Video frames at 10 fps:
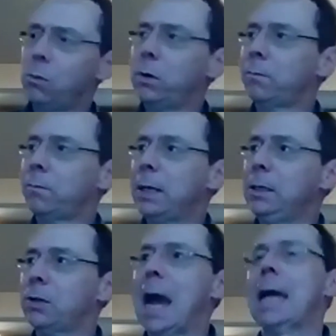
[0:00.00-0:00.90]
would have been
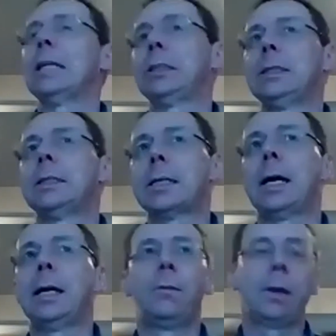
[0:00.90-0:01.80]
to actually
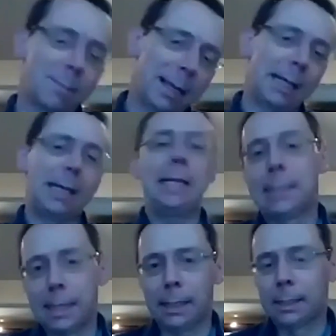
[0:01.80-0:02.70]
say we're going to make it
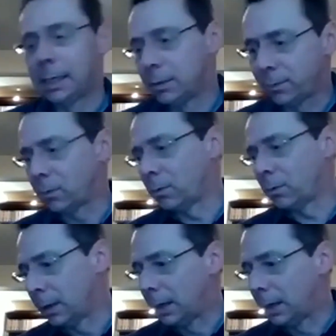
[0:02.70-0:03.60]
easier
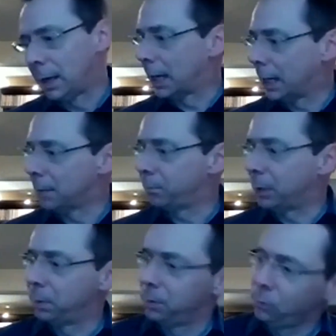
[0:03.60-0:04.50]
for
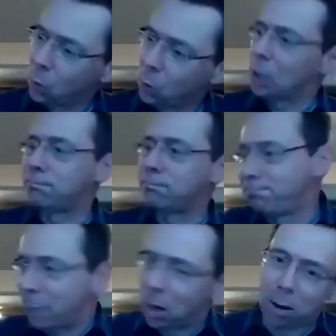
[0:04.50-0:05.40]
people who were
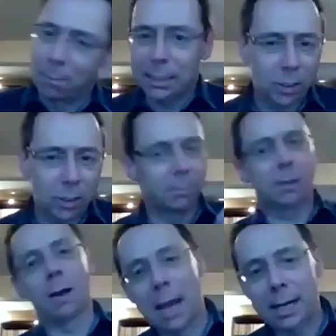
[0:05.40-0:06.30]
barmaids to
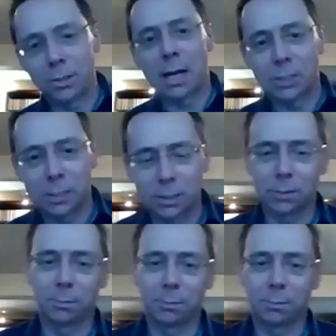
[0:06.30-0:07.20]
become hairdressers,
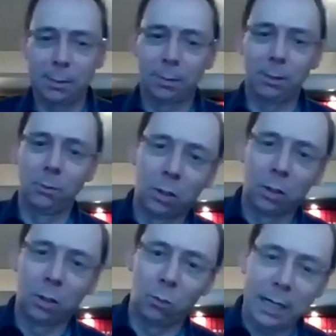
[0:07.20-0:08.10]
or people who were
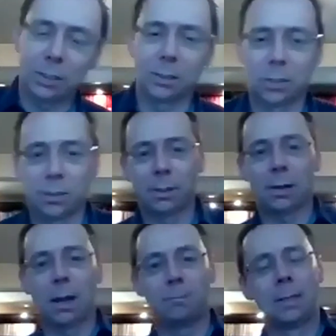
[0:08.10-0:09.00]
waiters to become